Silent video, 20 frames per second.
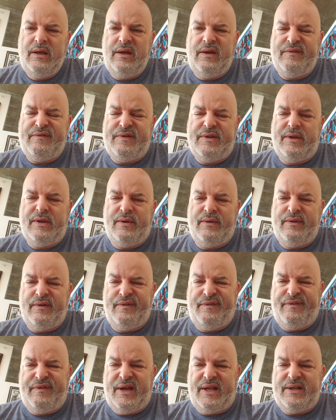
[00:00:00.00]
even though the
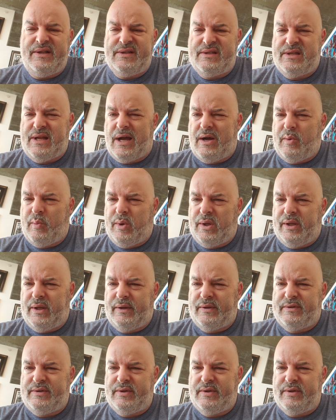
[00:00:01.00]
Fed is not willing